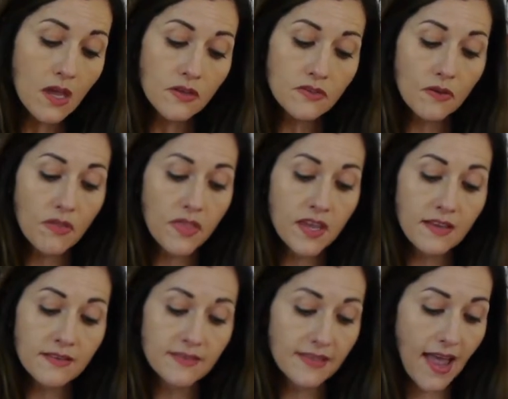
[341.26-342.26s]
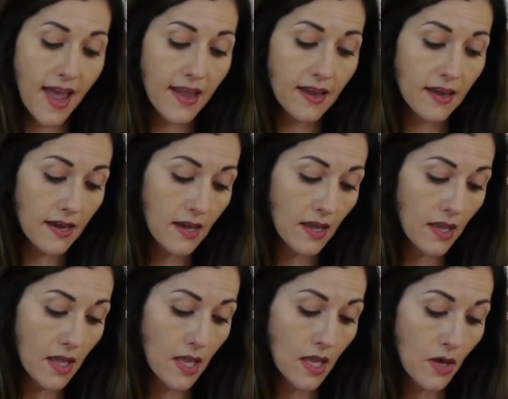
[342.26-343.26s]
So things like,
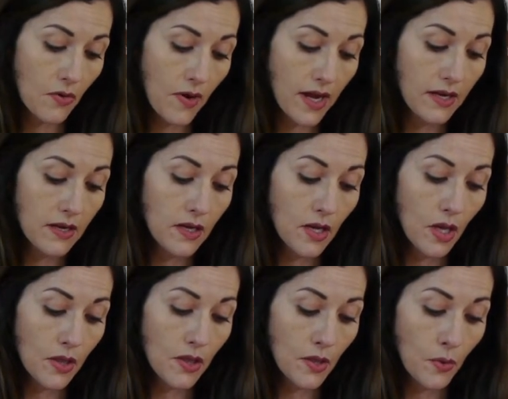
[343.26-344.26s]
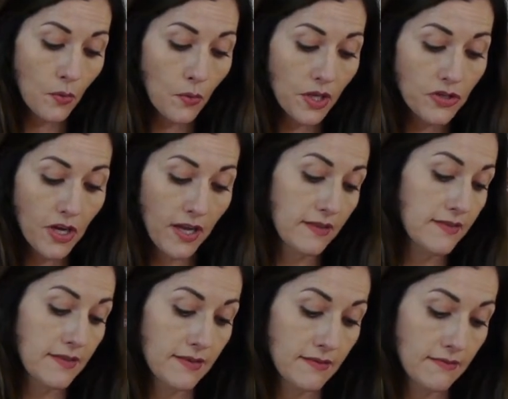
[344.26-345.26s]
right, a witch
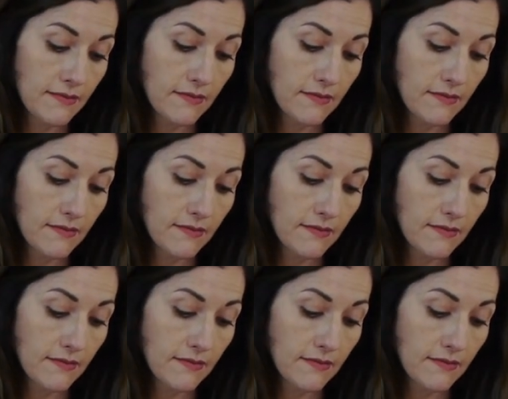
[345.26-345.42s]
hunt.